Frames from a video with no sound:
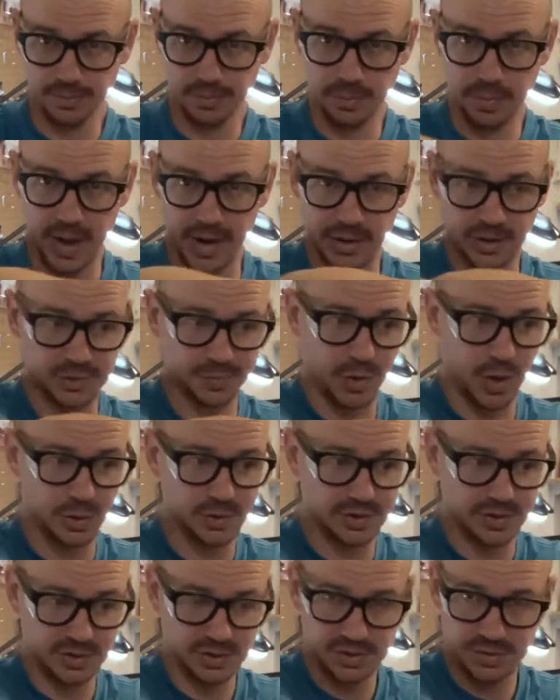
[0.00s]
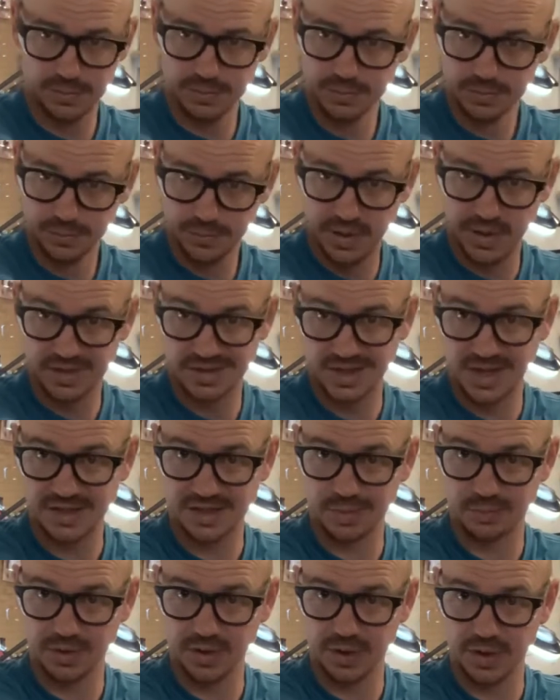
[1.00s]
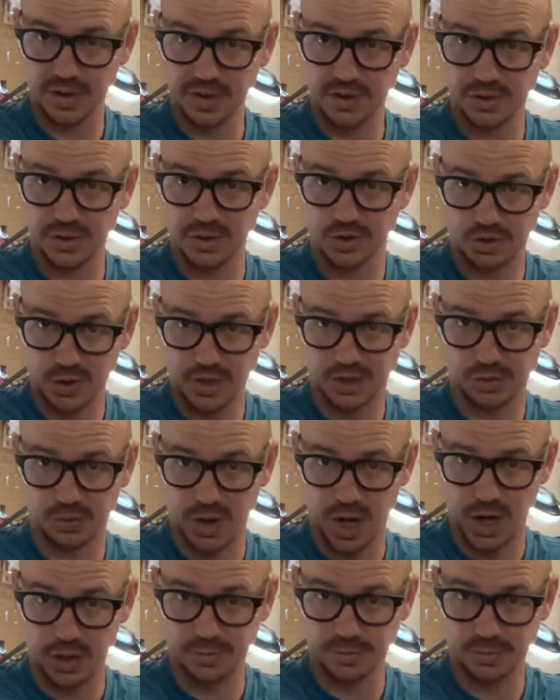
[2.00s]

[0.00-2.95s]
that exposes the accessibility to the truss rod,